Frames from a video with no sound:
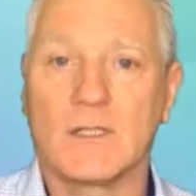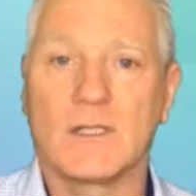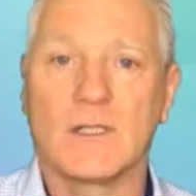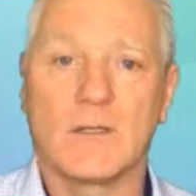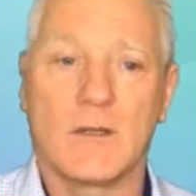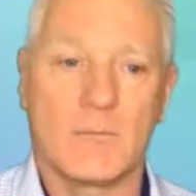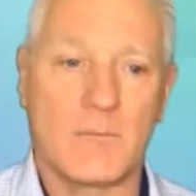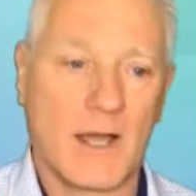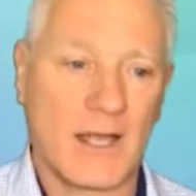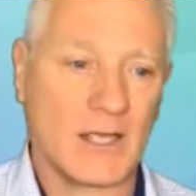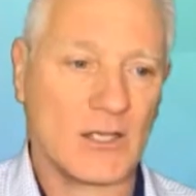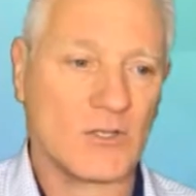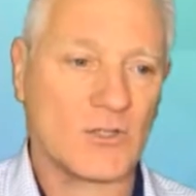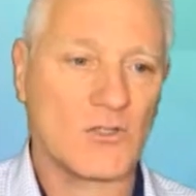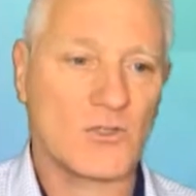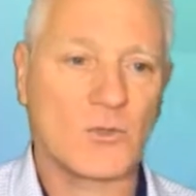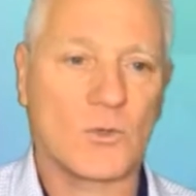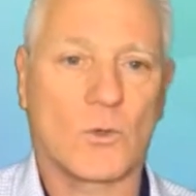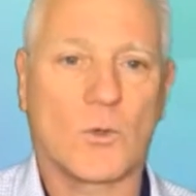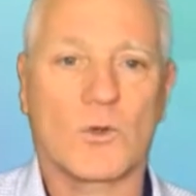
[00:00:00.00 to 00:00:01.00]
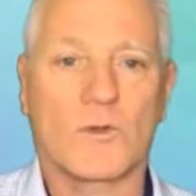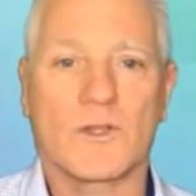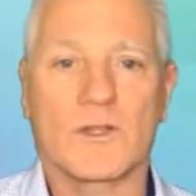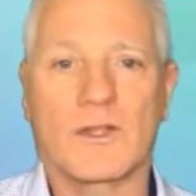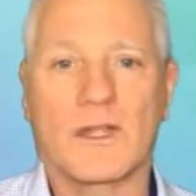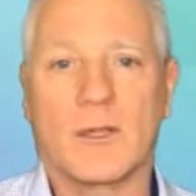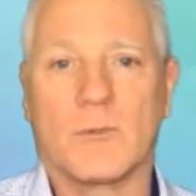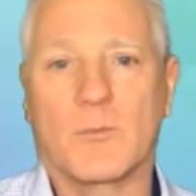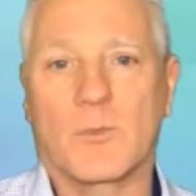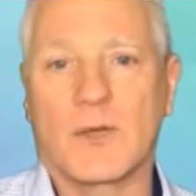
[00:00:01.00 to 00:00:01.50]
Making sure that
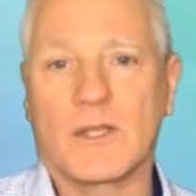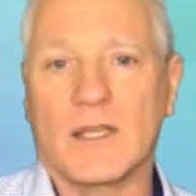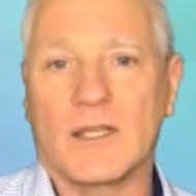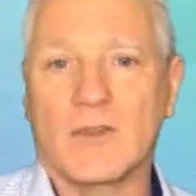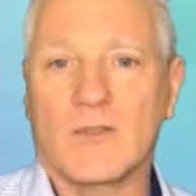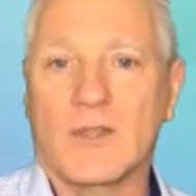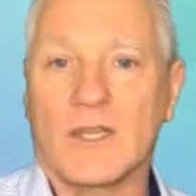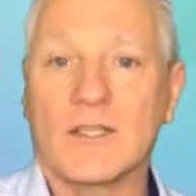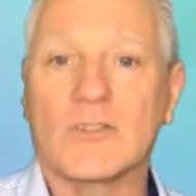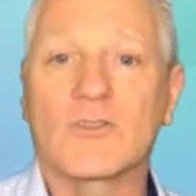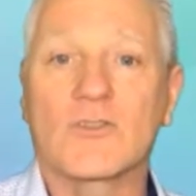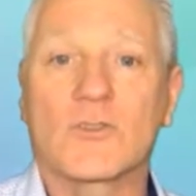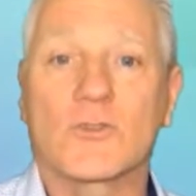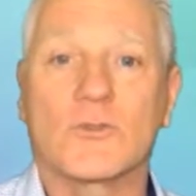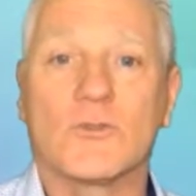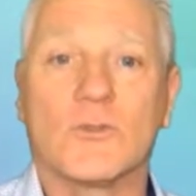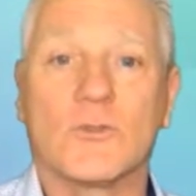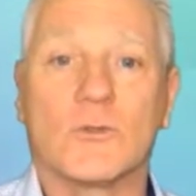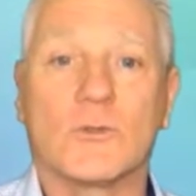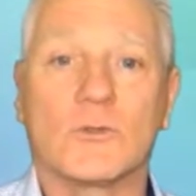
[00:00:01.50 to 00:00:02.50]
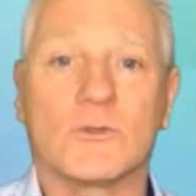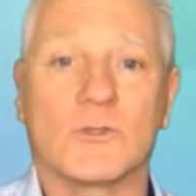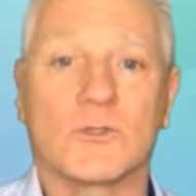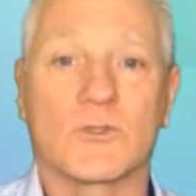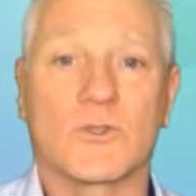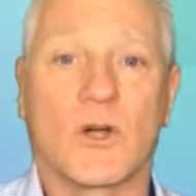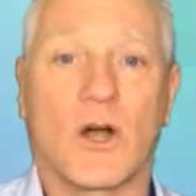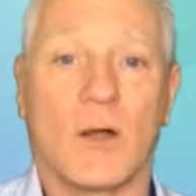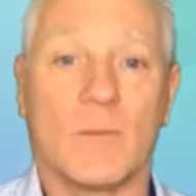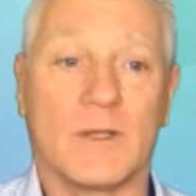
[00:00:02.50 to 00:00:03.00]
they're bringing things to you all
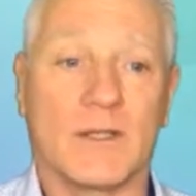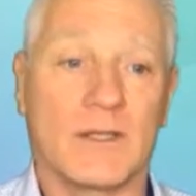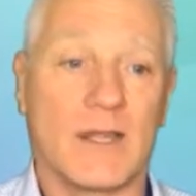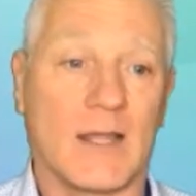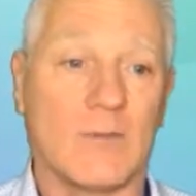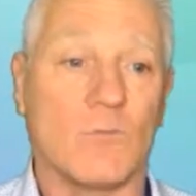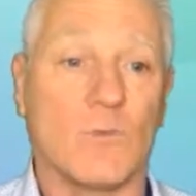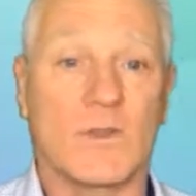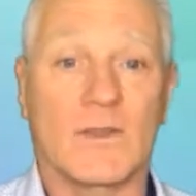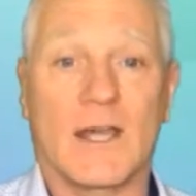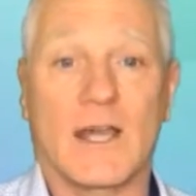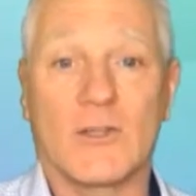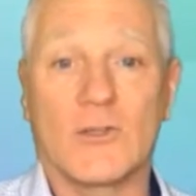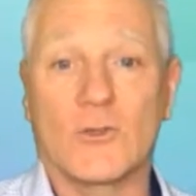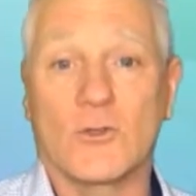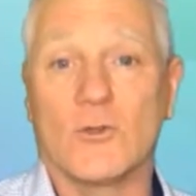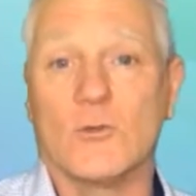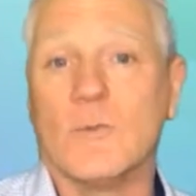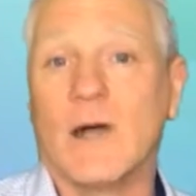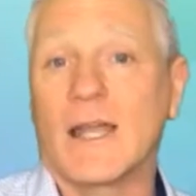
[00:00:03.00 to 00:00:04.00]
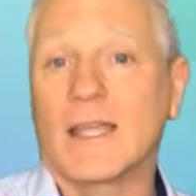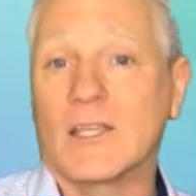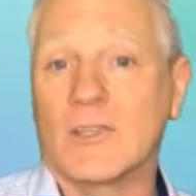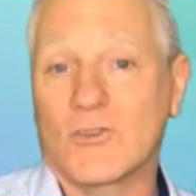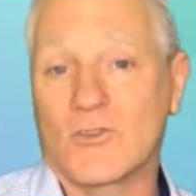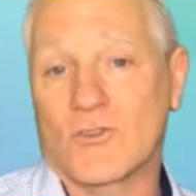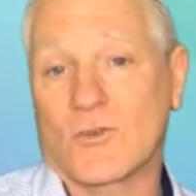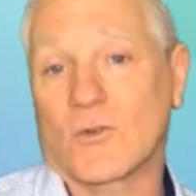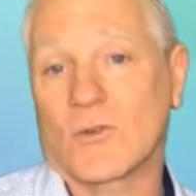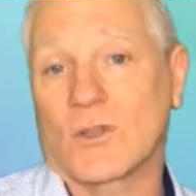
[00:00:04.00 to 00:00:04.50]
the time, and then when they do, making
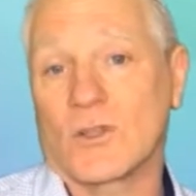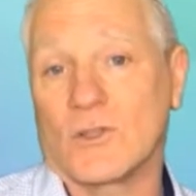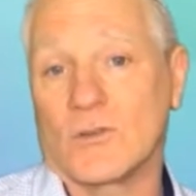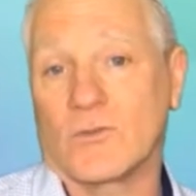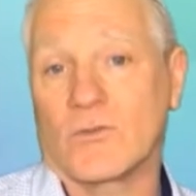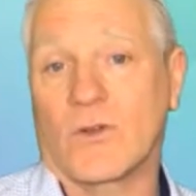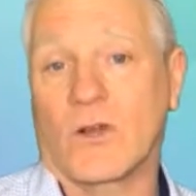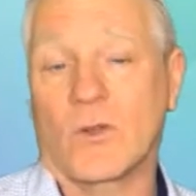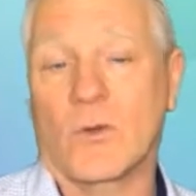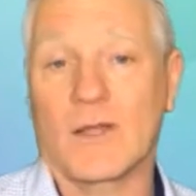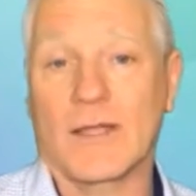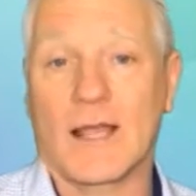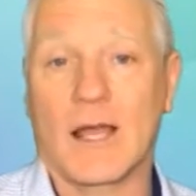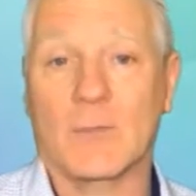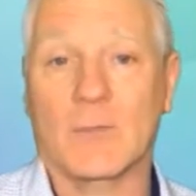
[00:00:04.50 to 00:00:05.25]
sure that you're following